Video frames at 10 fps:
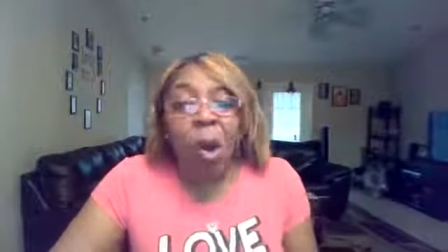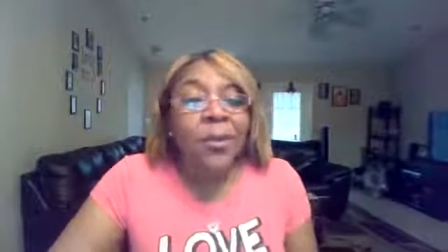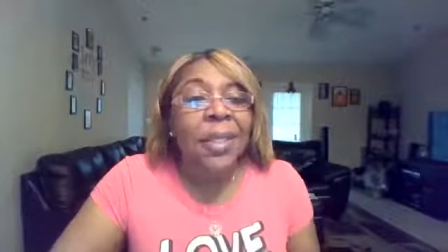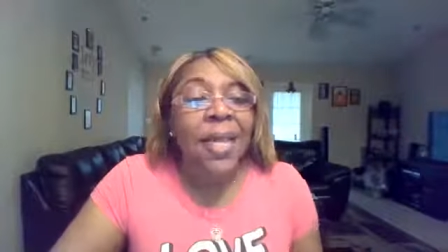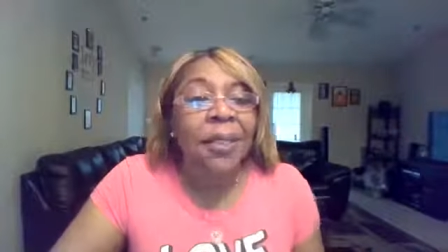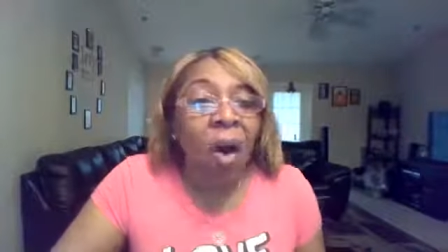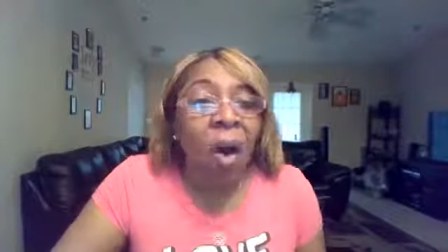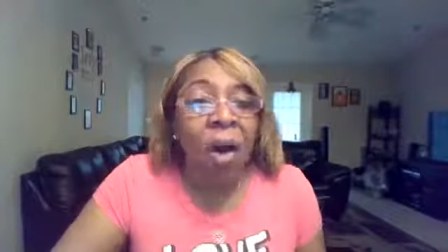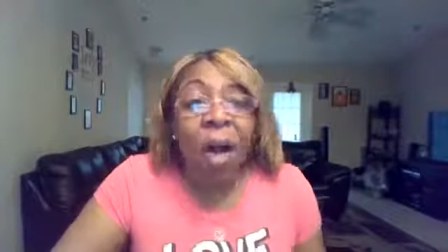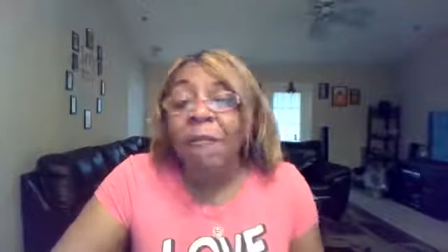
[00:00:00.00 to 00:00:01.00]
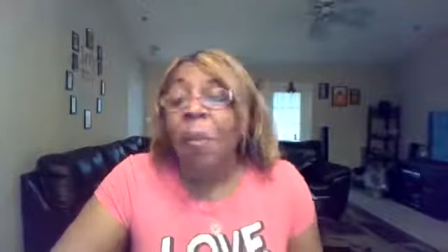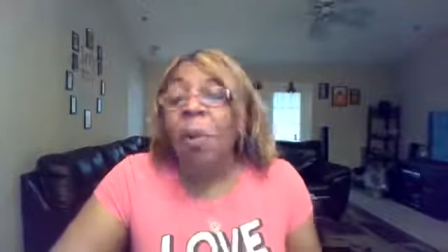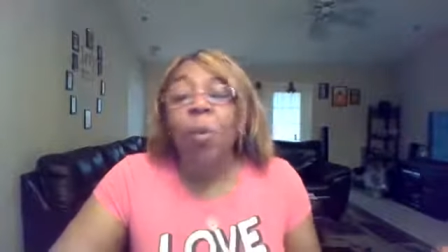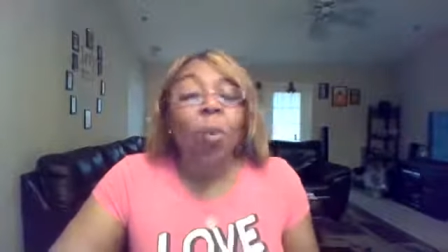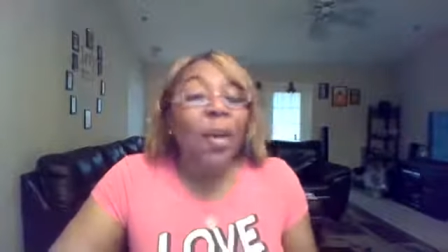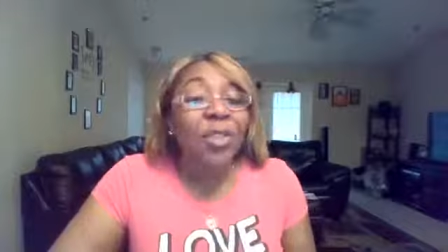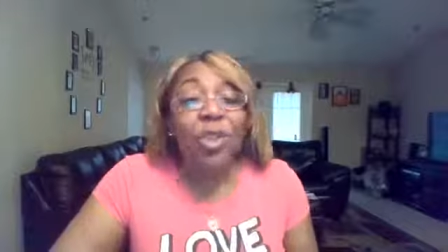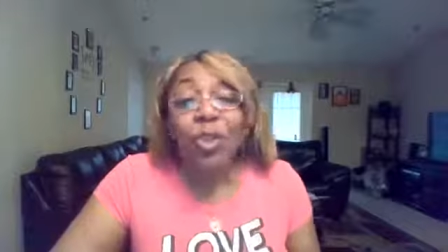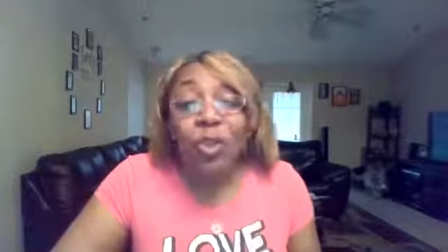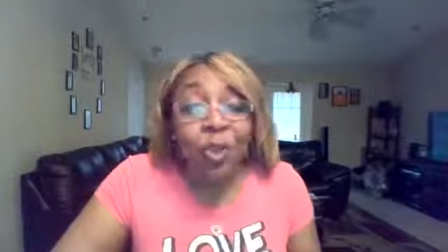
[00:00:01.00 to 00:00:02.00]
all day long of both
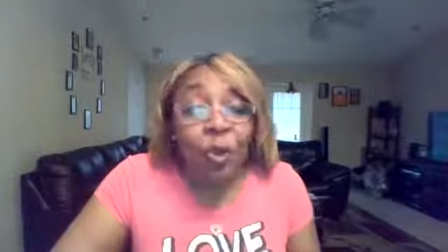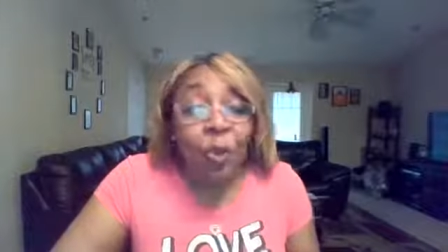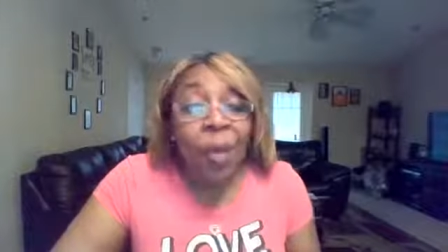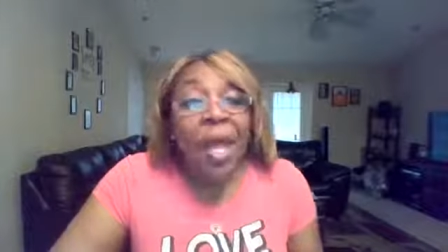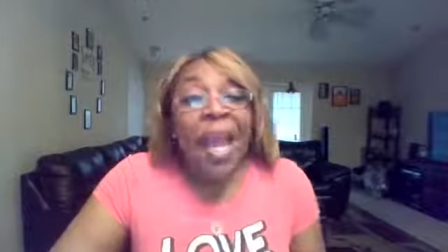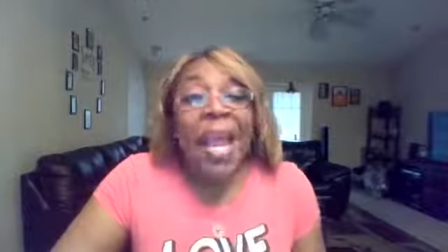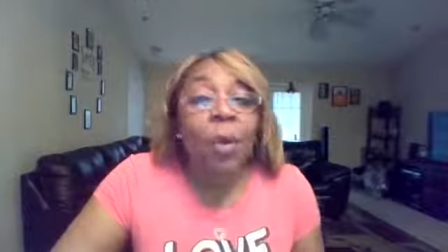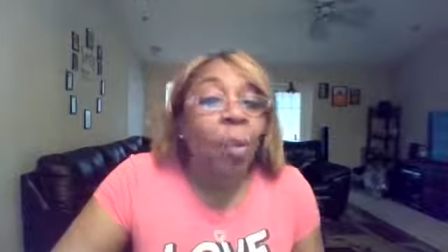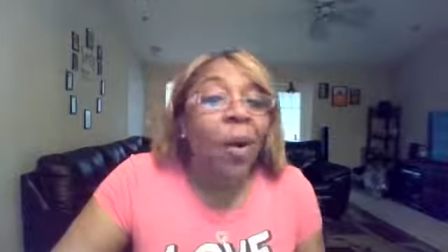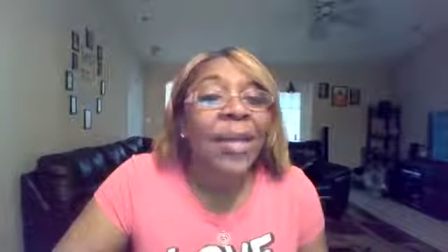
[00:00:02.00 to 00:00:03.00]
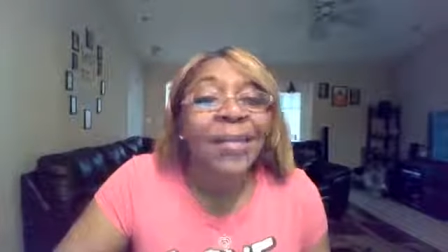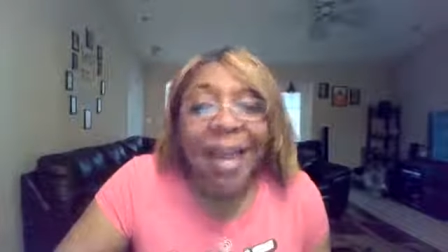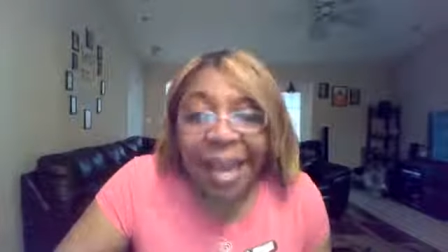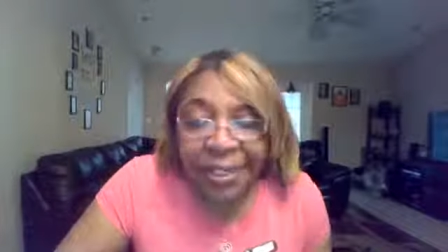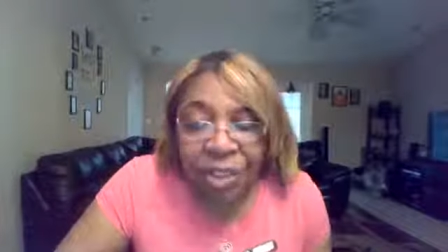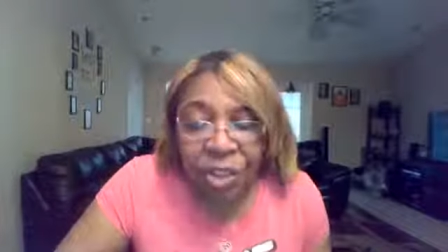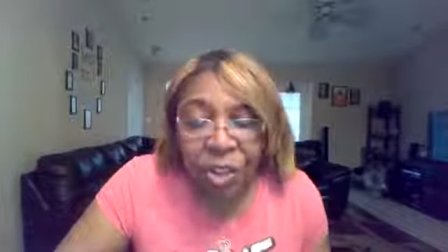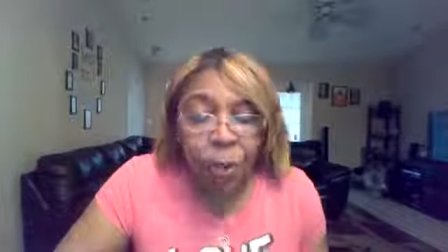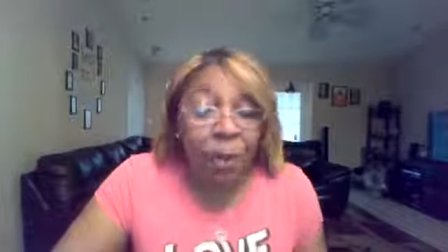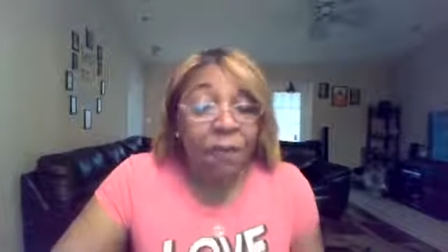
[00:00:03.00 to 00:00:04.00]
what to do and what not to
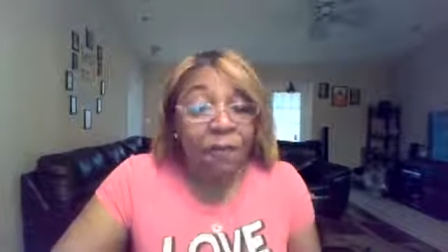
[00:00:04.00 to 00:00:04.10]
do.